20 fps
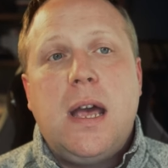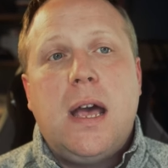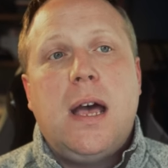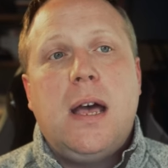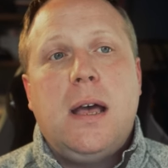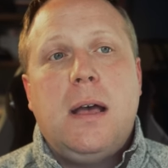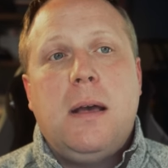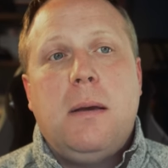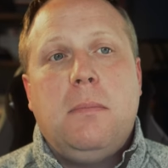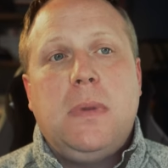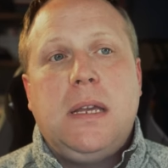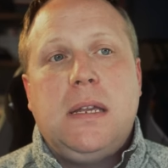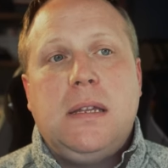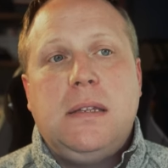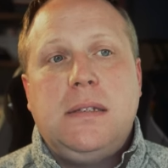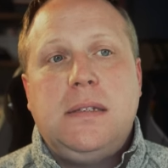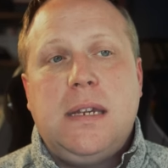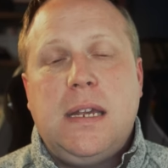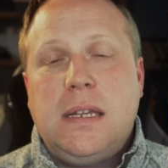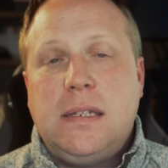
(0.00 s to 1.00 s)
Um,
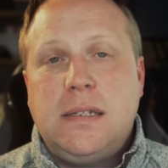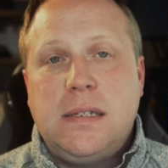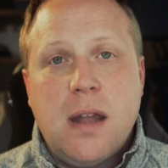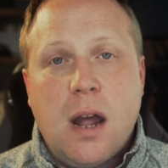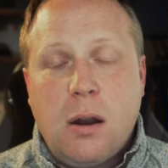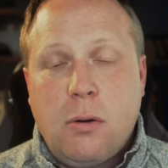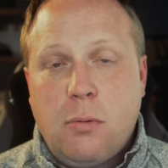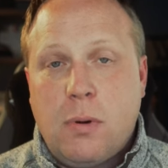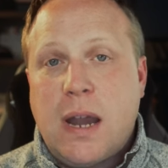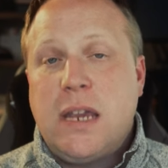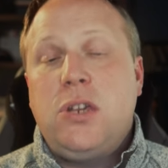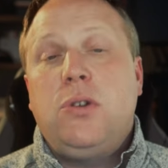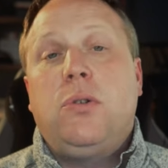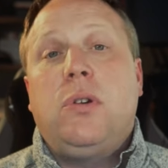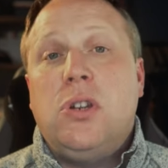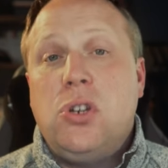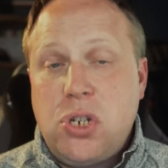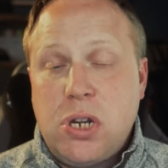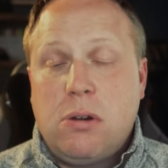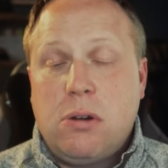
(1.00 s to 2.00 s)
it's it's not right. You
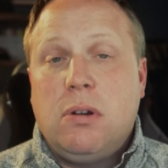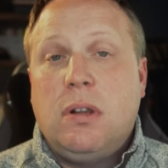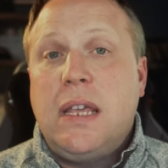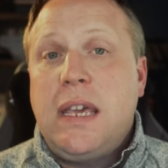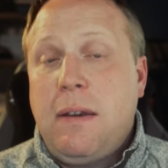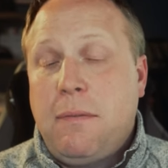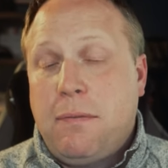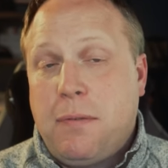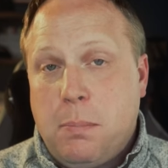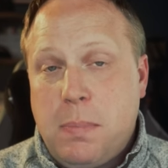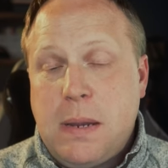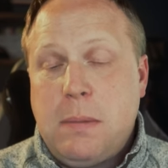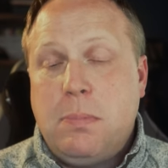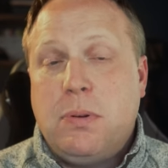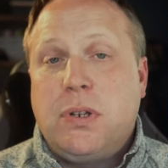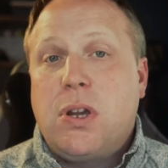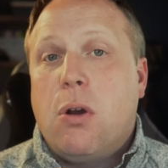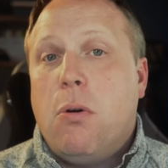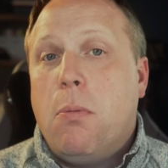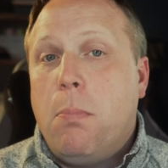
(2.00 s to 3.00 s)
can share a link for people
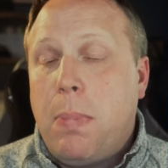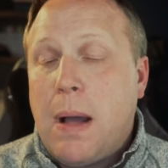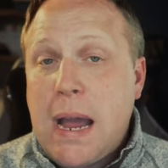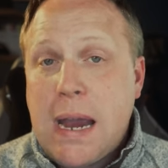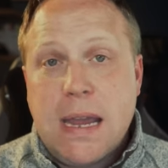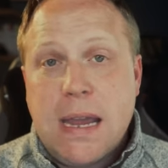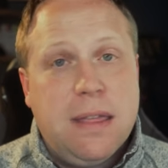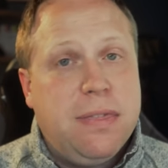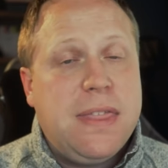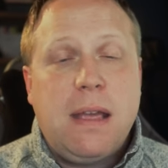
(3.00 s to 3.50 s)
to go buy it.